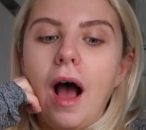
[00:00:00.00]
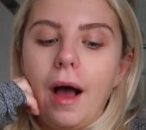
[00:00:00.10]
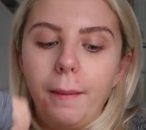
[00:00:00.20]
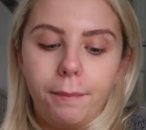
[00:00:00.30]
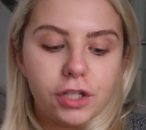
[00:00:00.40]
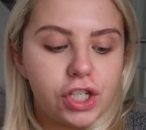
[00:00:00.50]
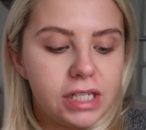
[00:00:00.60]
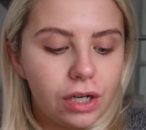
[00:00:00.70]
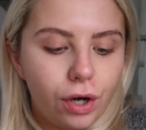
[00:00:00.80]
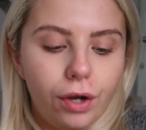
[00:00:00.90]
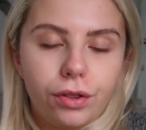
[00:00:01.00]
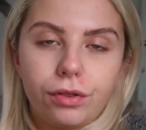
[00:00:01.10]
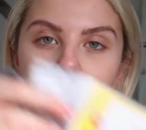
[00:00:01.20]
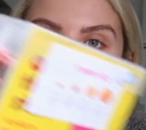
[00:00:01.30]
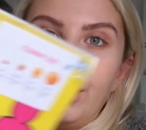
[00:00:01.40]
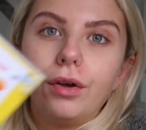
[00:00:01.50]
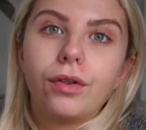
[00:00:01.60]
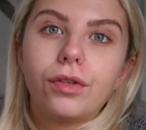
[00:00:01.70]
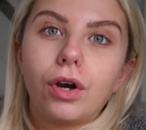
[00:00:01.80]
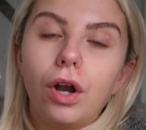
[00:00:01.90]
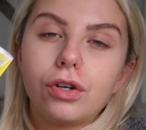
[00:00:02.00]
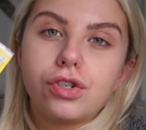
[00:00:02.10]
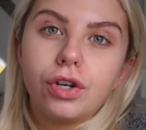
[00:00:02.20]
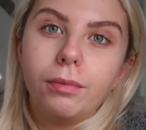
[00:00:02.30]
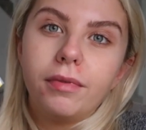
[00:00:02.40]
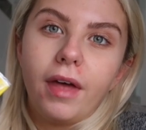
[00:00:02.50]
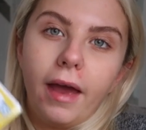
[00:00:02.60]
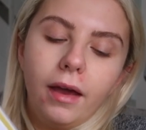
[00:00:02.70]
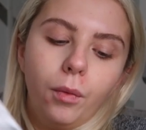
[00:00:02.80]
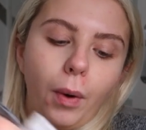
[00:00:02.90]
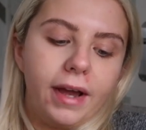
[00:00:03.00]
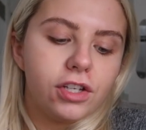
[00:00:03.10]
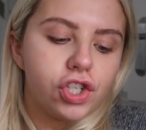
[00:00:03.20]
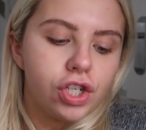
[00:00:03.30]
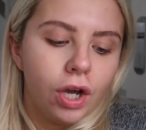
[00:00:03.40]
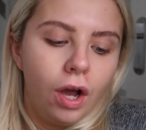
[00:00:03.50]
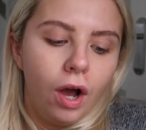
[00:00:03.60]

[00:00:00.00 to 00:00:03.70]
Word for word: but she did go through the colostrum thing, which